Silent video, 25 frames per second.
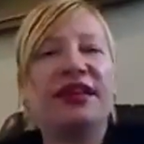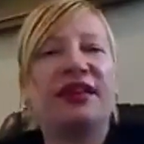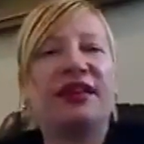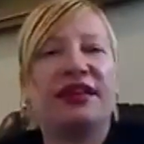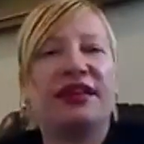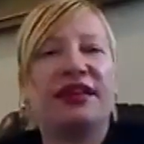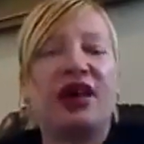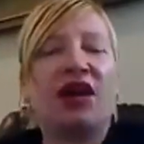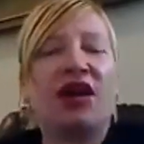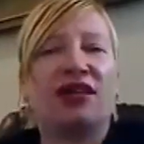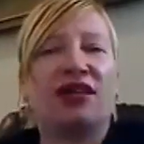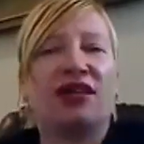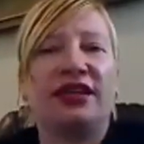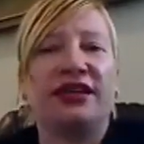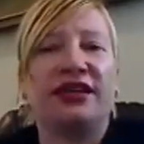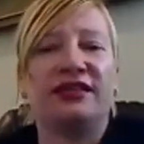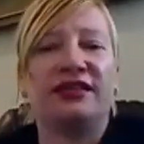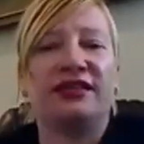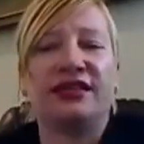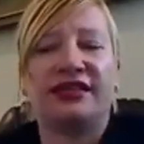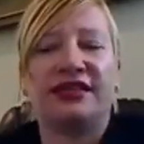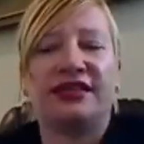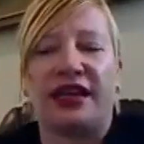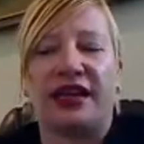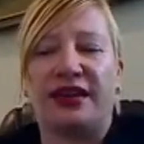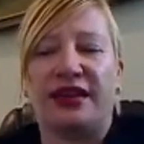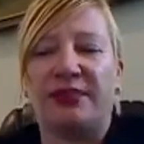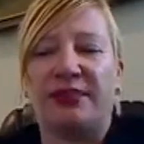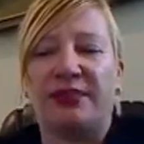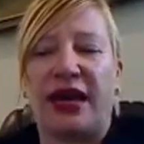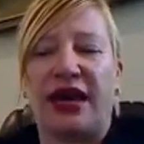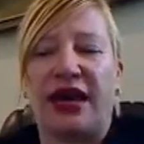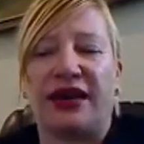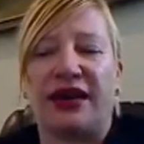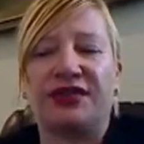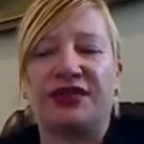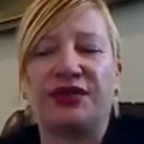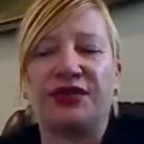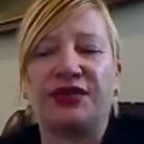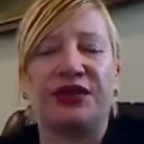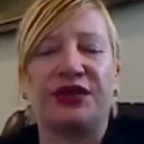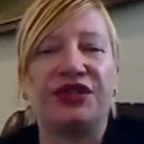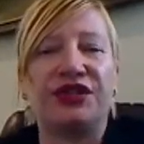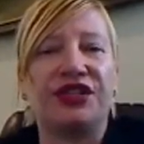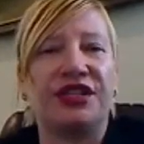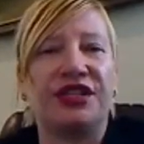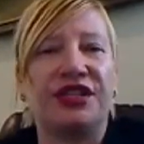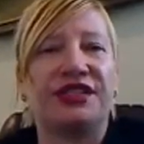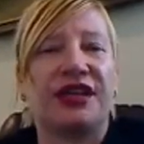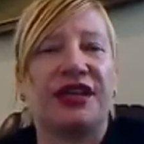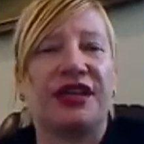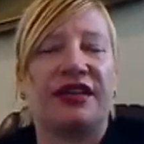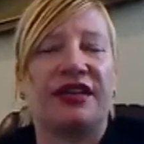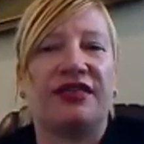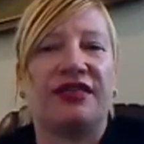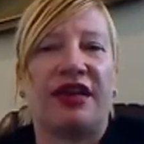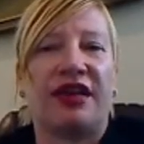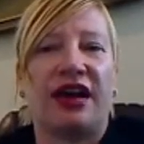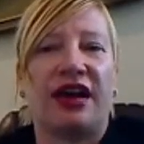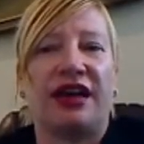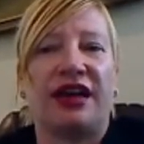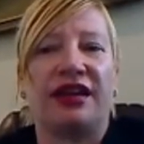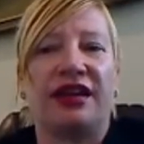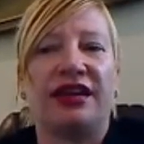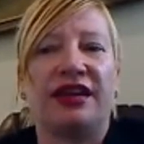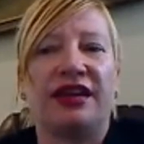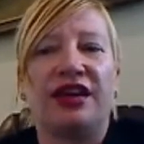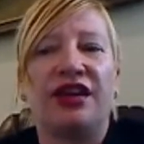Colleen said it best when she said that